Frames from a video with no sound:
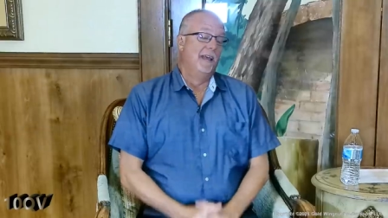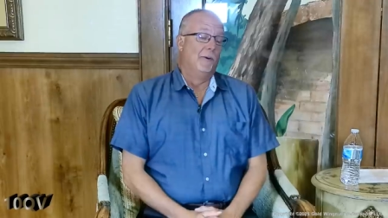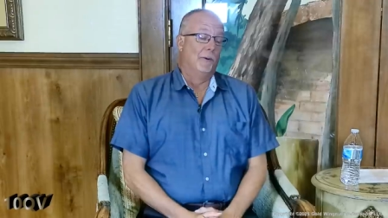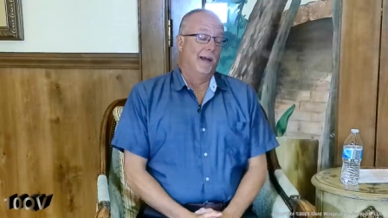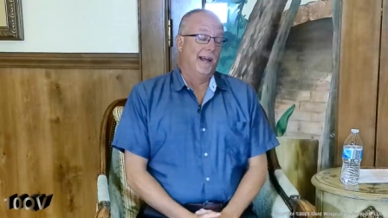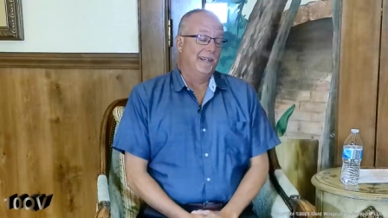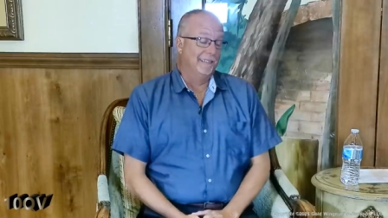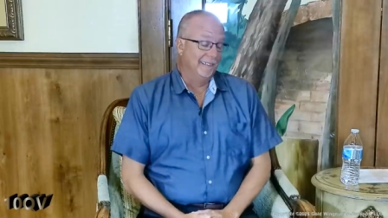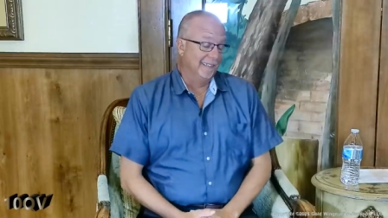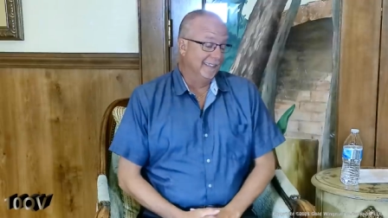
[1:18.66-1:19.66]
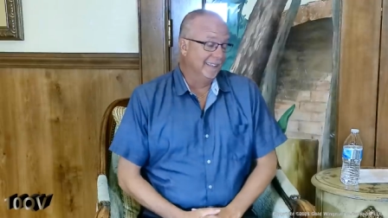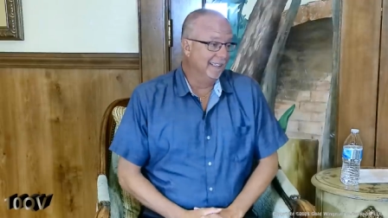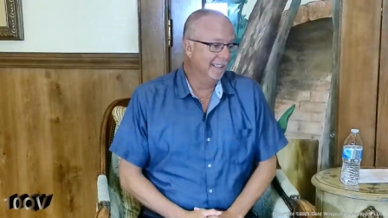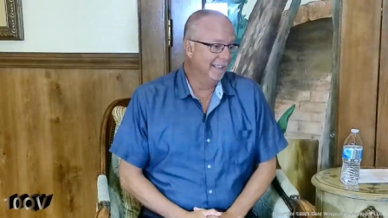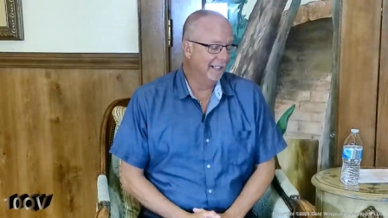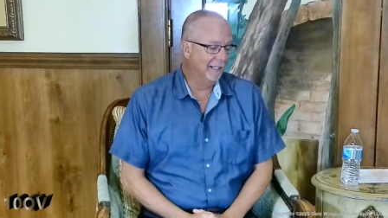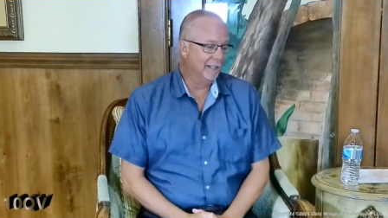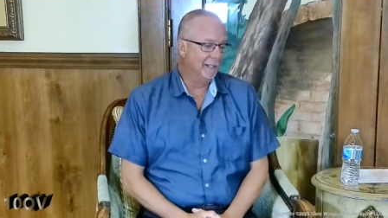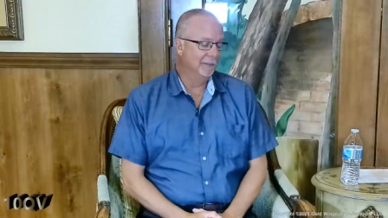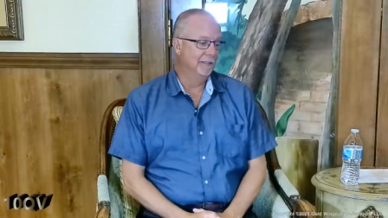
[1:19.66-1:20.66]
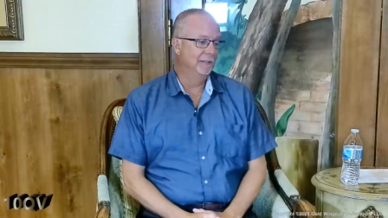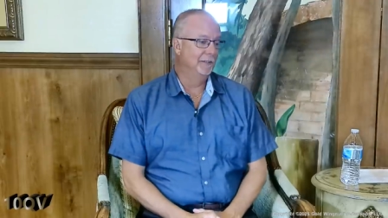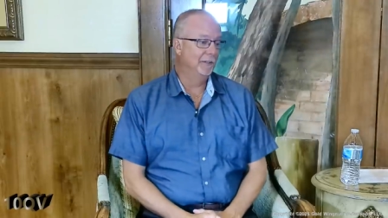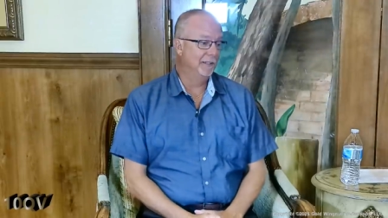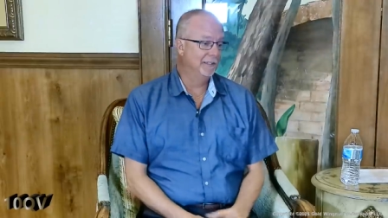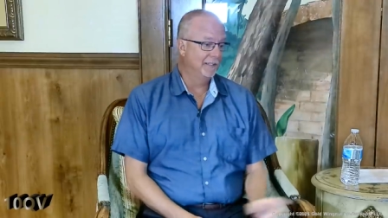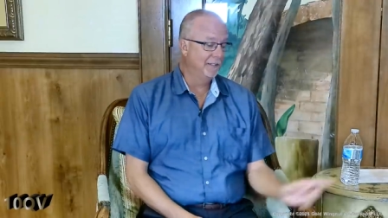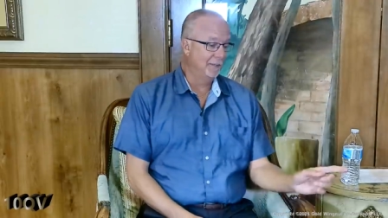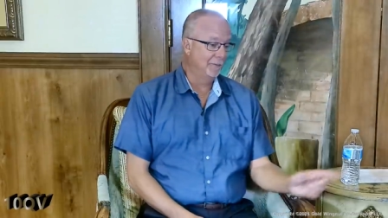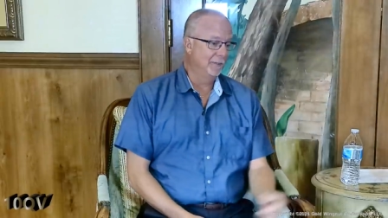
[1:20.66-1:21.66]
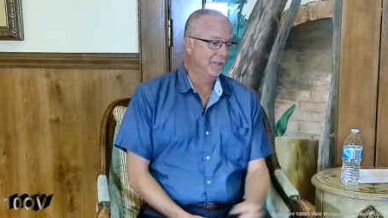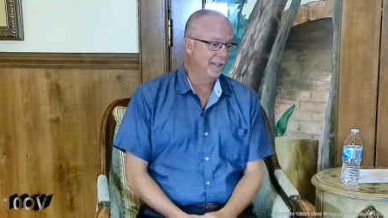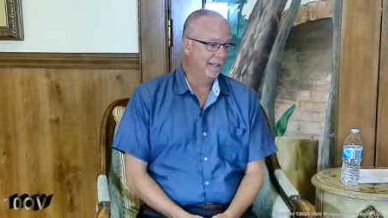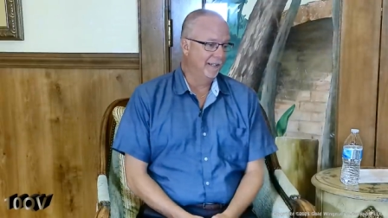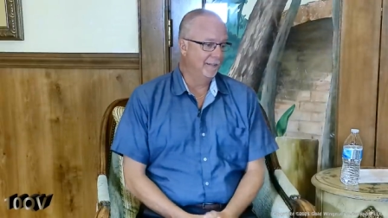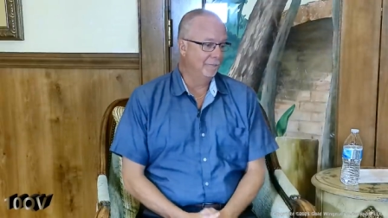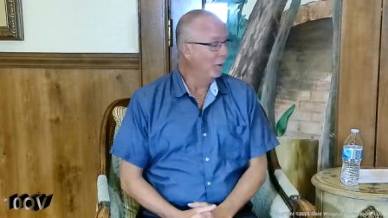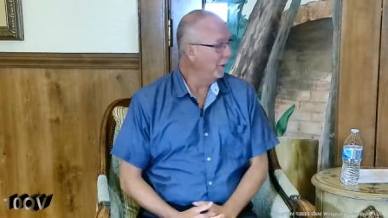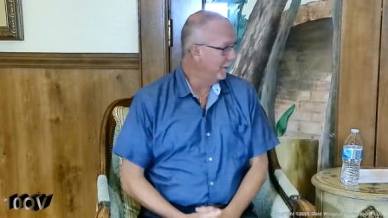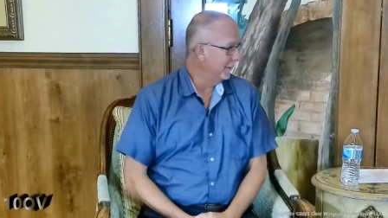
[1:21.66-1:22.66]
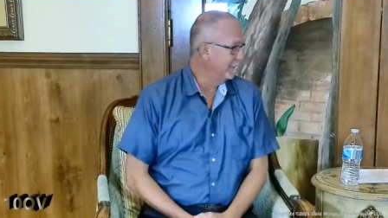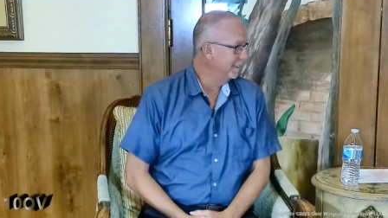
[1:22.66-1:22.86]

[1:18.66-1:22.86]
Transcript: Well, actually, there is another one, Moyer.